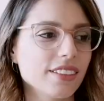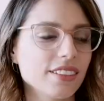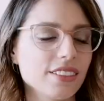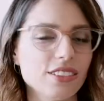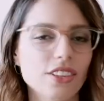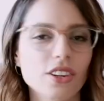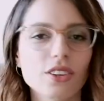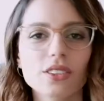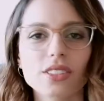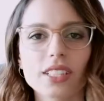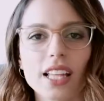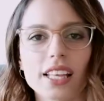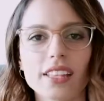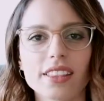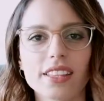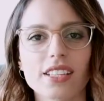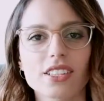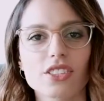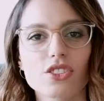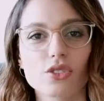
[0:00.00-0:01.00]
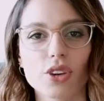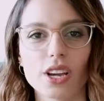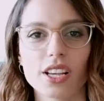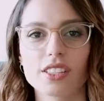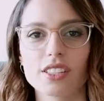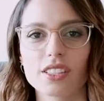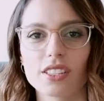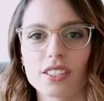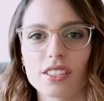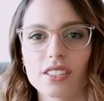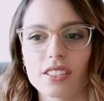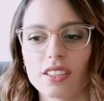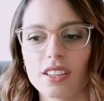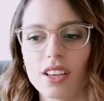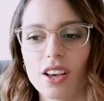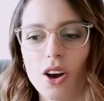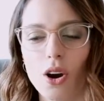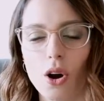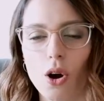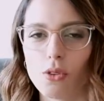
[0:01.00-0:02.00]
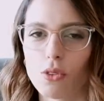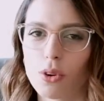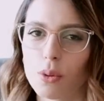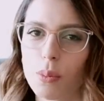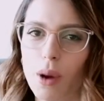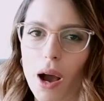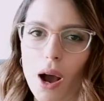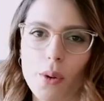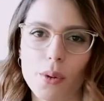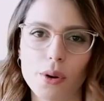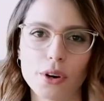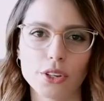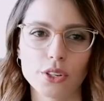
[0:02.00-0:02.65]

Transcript: Don't let the trends overpower